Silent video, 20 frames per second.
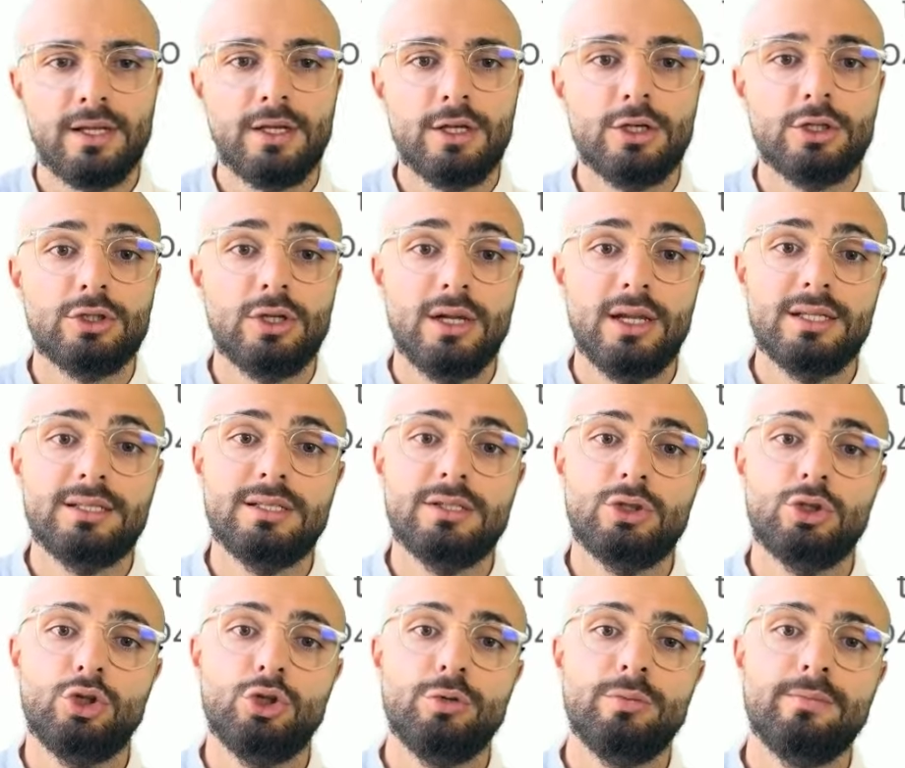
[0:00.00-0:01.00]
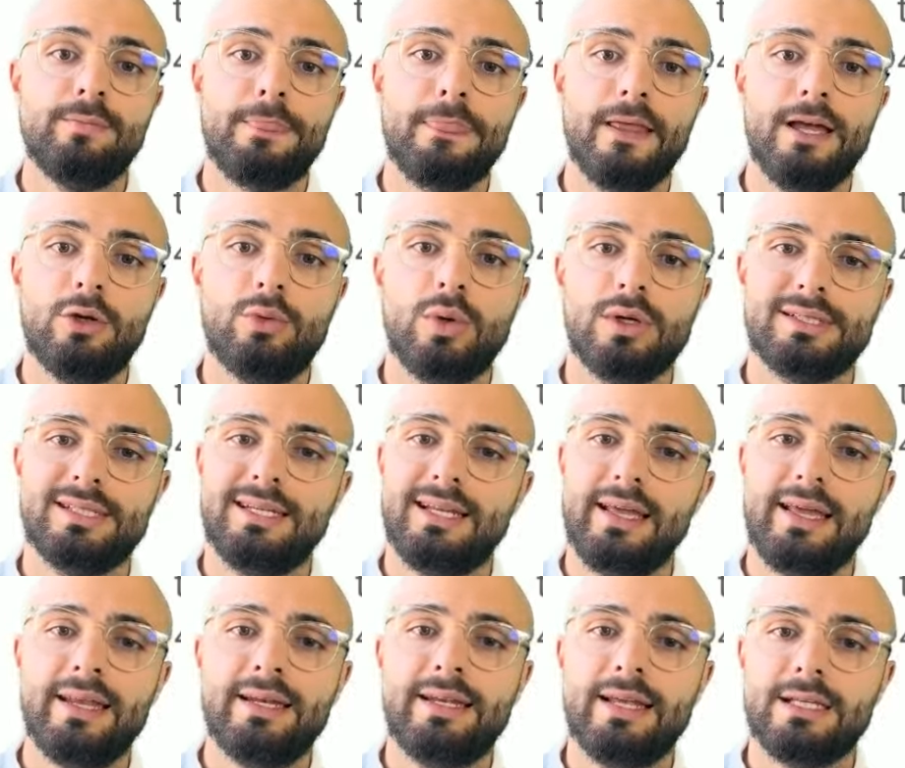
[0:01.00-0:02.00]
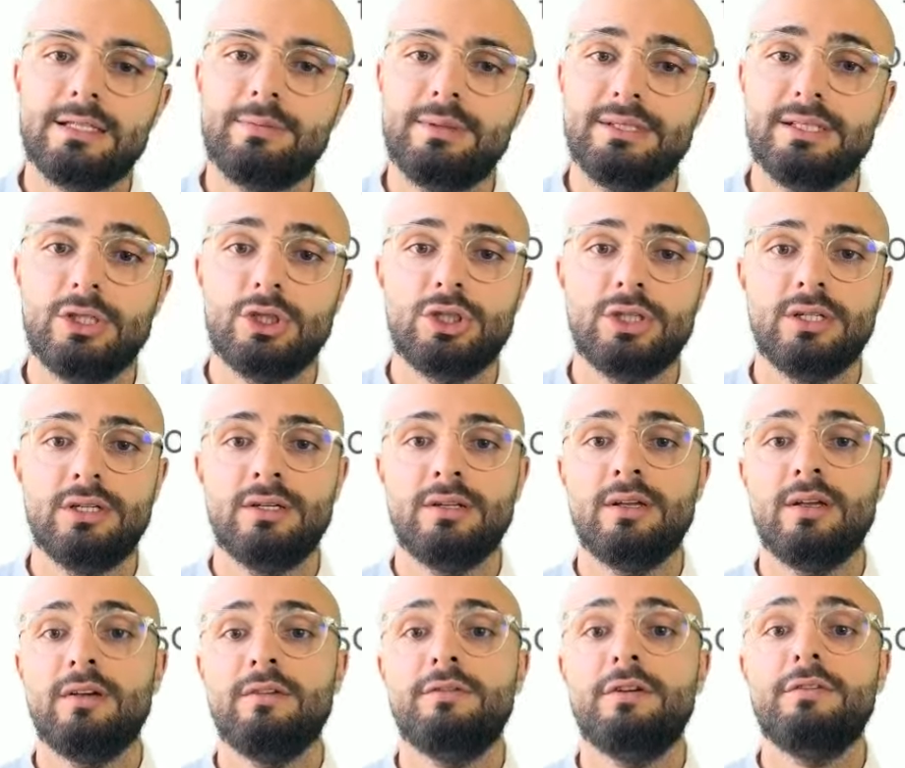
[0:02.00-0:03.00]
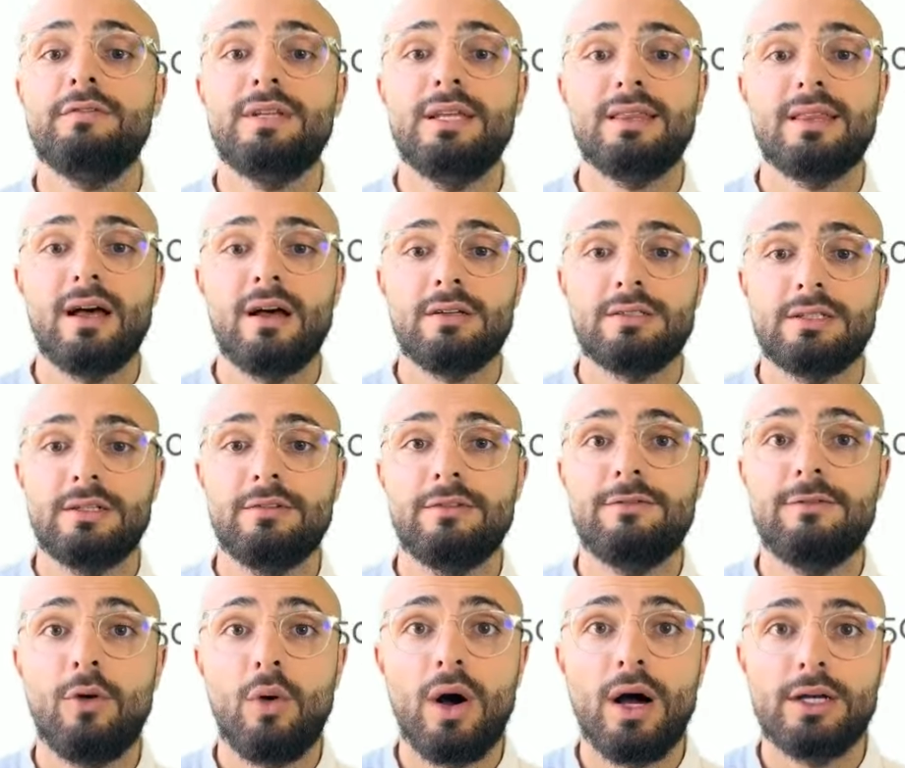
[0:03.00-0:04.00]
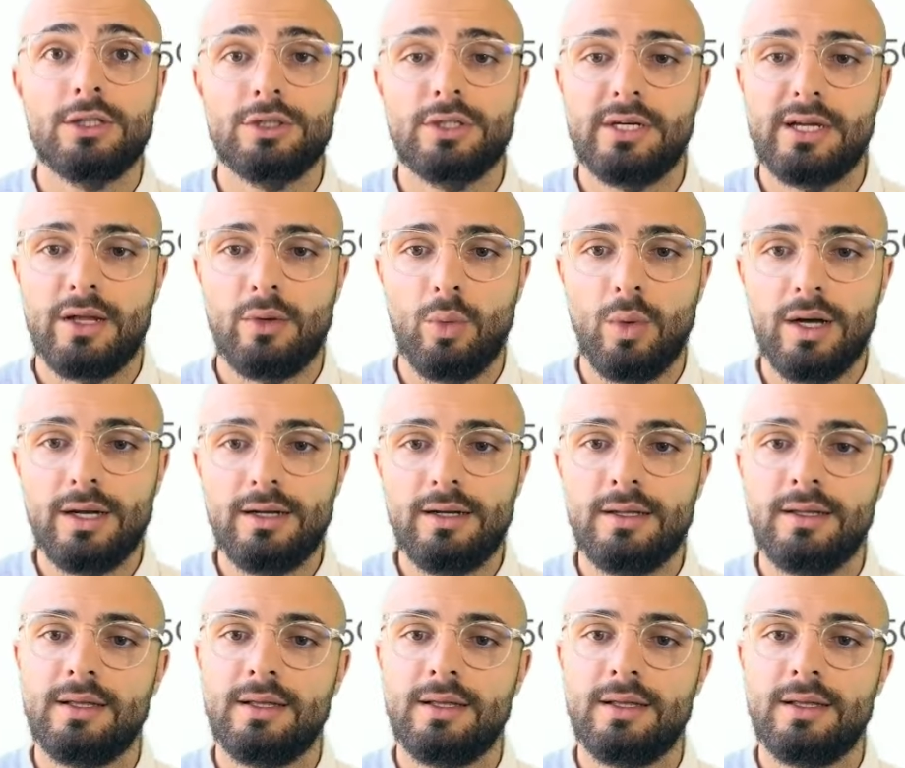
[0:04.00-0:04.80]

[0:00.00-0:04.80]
So let's assume it was in index position 50,401.